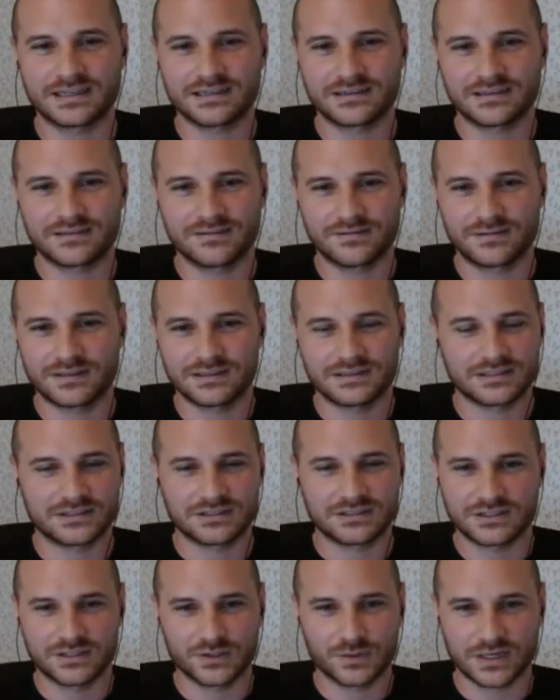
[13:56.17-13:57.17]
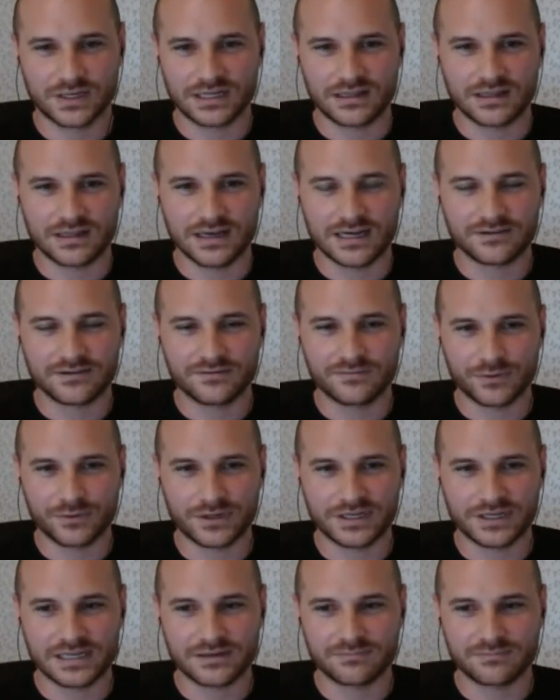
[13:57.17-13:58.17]
is it just doing a lot of
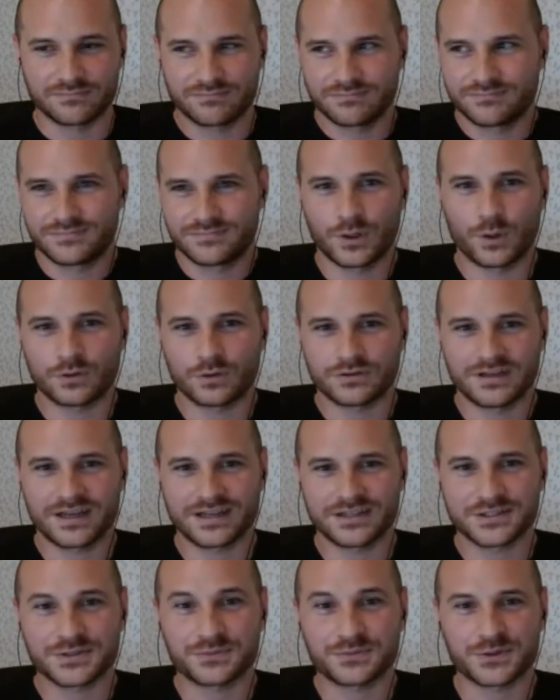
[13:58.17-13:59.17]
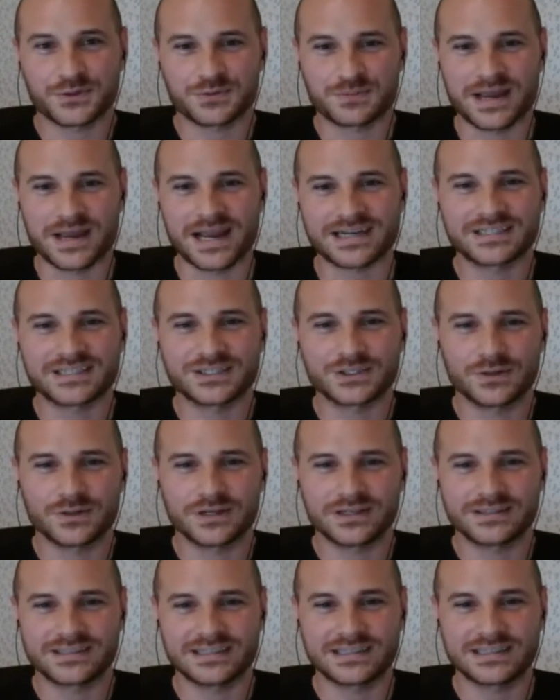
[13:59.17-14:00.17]
bringing old customers back to
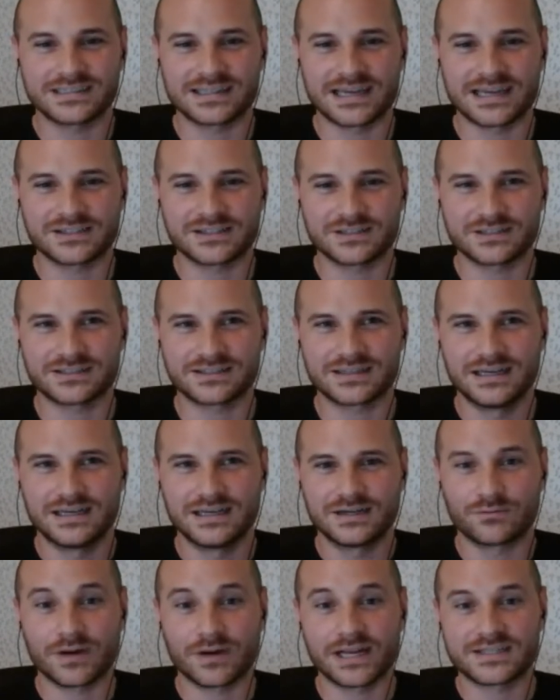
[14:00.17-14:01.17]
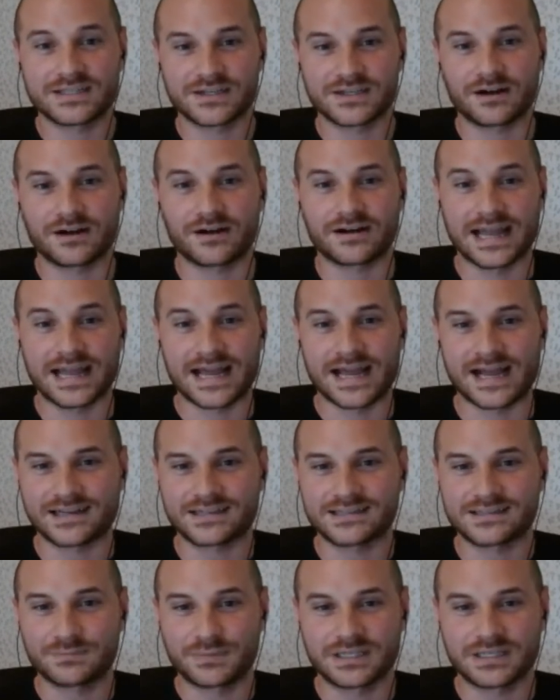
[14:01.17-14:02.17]
us? And is that just raising our
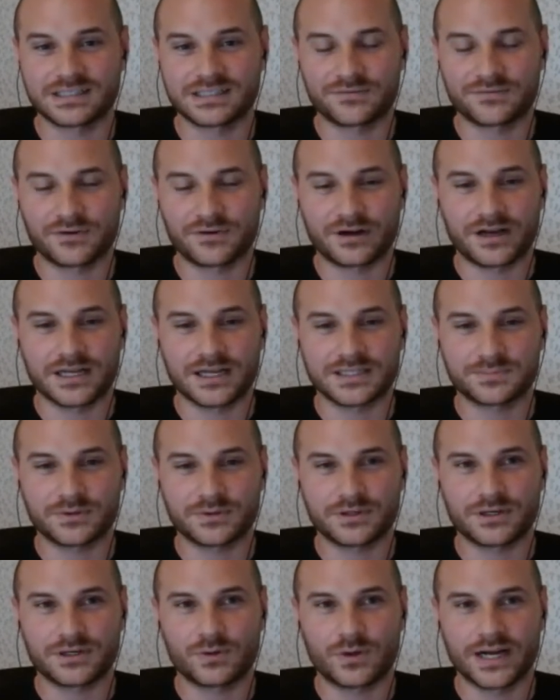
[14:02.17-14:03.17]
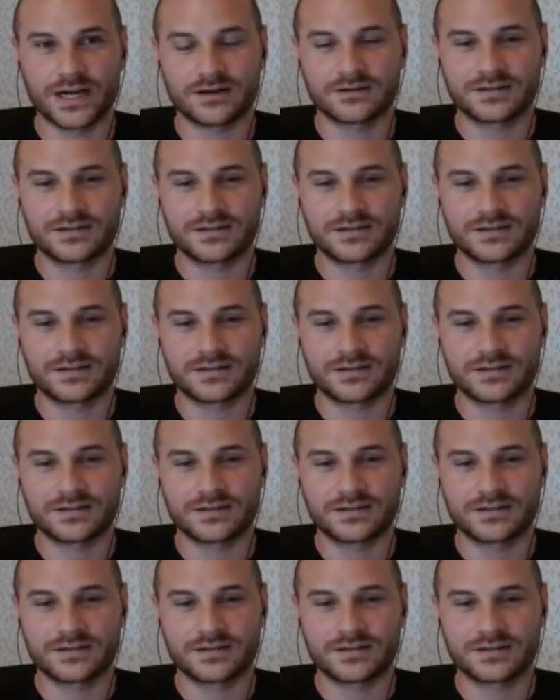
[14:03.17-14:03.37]
CACs? Because if our cost per acquired